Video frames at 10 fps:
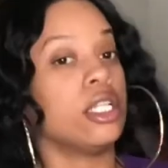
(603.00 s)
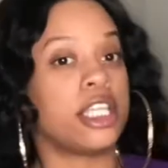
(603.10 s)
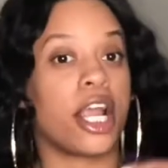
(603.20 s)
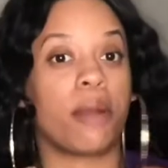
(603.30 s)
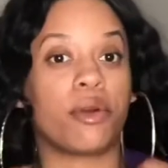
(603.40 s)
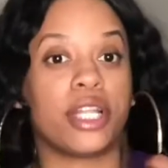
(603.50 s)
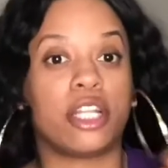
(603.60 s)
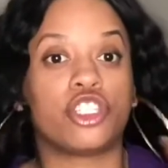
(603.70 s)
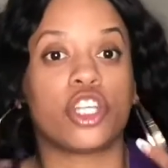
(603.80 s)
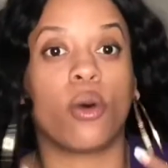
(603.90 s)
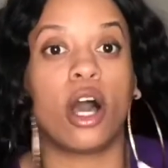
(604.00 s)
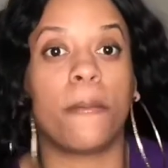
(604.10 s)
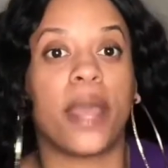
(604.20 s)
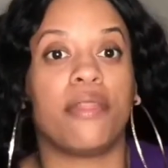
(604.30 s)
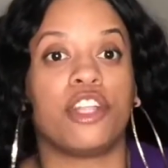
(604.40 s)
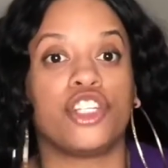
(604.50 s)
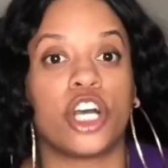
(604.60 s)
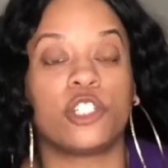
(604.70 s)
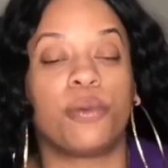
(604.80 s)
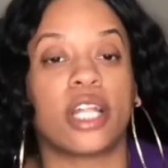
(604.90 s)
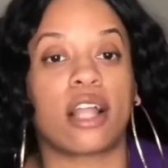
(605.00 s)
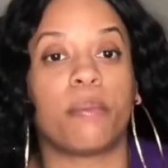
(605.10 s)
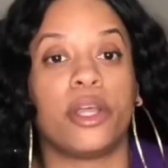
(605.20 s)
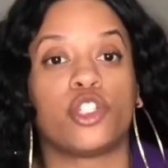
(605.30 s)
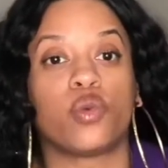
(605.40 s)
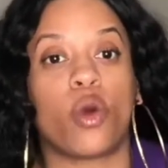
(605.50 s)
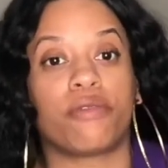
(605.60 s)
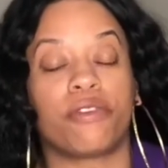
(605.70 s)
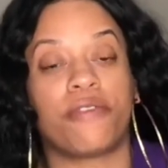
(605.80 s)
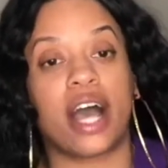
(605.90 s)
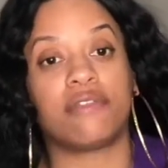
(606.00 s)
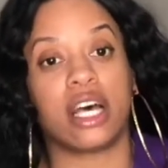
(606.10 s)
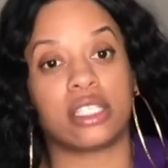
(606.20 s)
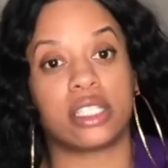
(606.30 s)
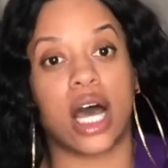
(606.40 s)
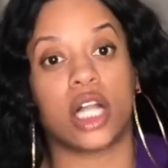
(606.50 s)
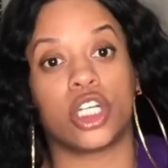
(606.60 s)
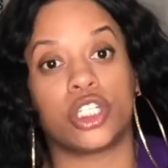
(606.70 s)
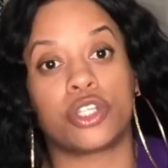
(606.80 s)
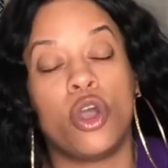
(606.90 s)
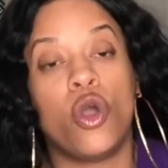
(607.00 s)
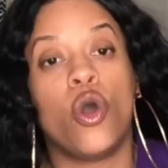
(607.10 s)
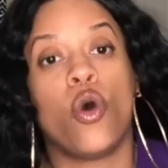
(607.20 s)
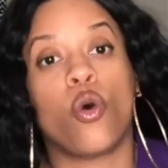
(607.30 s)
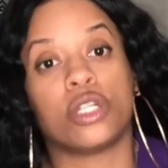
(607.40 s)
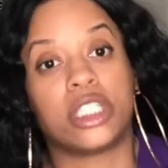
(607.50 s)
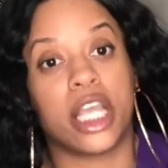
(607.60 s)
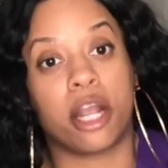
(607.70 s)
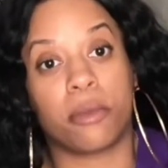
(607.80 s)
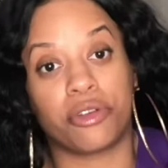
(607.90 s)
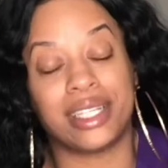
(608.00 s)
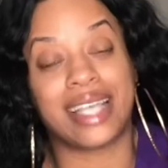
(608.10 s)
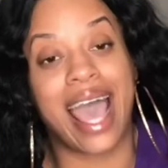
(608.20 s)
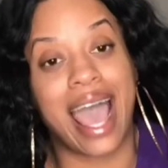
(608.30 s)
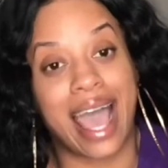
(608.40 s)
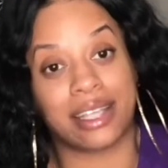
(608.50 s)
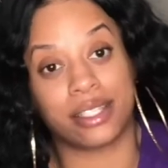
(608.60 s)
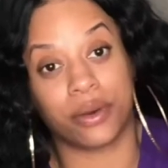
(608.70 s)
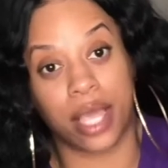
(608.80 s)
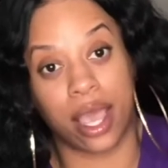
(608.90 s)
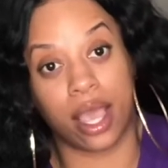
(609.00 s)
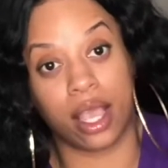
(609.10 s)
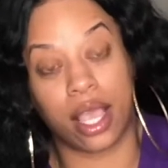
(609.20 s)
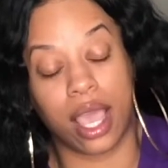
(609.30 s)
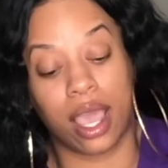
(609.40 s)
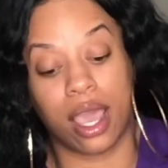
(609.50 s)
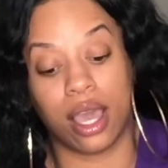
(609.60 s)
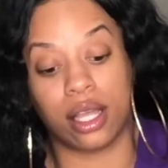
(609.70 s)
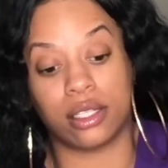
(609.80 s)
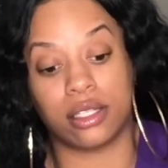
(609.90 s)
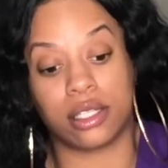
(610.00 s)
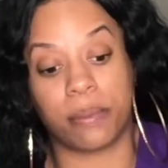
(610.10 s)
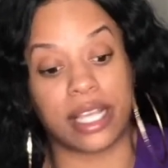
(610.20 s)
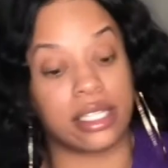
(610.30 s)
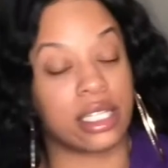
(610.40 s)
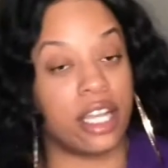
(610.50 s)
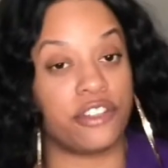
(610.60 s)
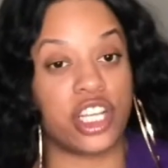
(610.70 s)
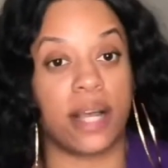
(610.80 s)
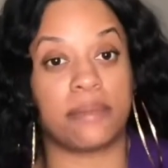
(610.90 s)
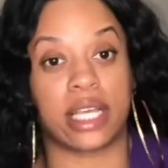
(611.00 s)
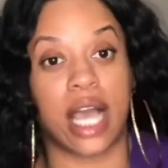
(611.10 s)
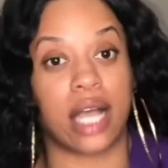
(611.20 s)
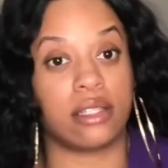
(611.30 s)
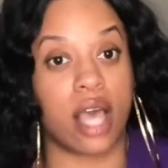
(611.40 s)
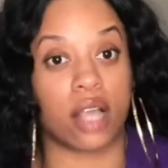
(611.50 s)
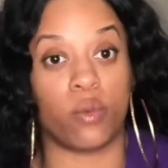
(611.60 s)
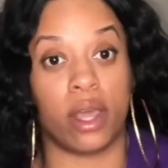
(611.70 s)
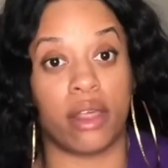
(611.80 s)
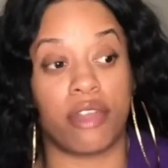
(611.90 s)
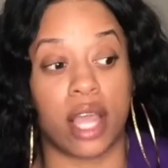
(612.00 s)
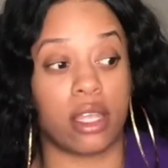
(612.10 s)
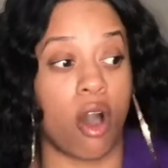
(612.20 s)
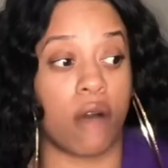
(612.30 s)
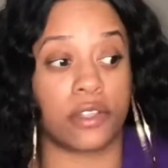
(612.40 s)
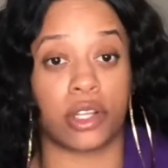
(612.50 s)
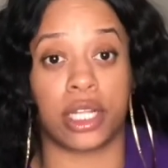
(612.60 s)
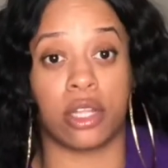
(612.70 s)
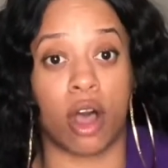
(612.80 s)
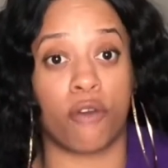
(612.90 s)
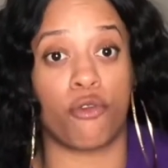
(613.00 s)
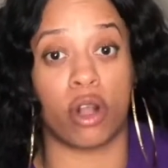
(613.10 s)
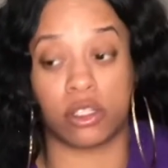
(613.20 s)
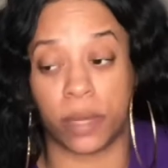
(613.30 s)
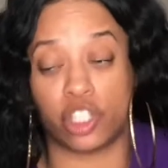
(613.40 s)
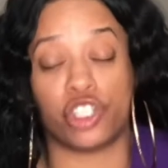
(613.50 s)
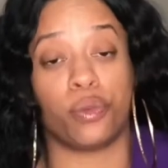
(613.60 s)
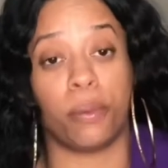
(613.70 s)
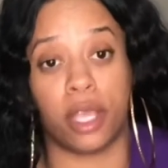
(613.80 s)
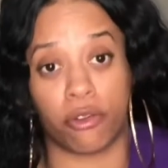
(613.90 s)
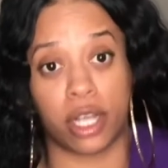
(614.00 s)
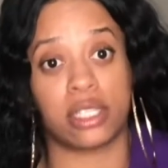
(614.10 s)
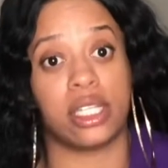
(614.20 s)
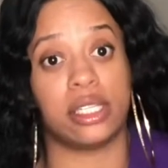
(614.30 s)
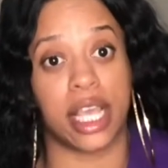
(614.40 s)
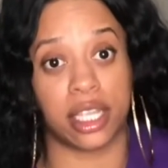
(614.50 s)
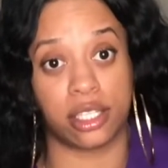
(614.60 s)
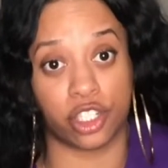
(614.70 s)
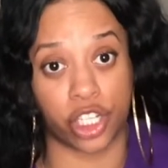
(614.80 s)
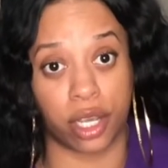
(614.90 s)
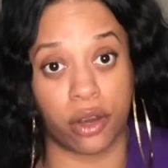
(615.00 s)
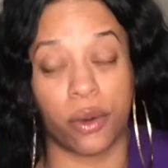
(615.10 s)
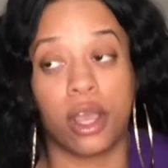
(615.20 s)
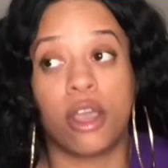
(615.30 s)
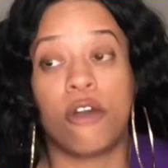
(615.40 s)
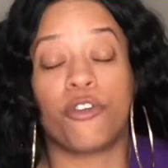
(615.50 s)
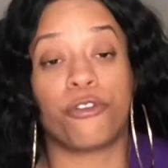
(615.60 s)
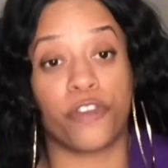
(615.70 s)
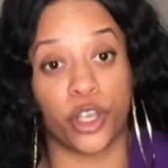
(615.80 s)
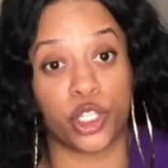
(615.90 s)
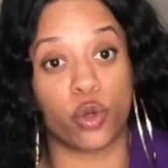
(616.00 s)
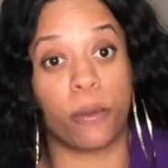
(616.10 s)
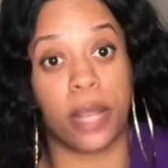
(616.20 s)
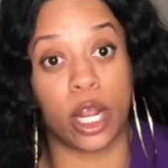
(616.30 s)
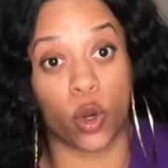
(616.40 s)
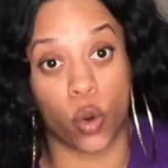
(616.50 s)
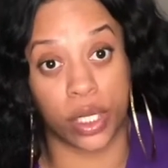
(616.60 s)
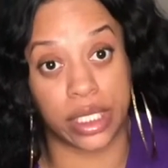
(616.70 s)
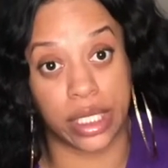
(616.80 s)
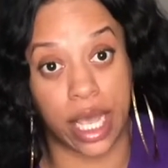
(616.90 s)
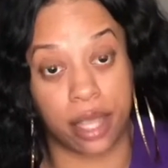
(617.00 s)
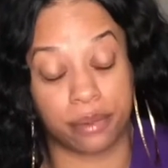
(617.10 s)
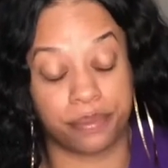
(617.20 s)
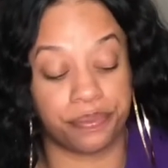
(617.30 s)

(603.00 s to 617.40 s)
Teairra Mari didn't show up, and the judge put out a bench warrant for $5,000 on Teairra Mari's ass, okay? And basically, if she comes in contact with any officer, any law enforcement, she will be arrested and taken to jail for failure to appear in court today.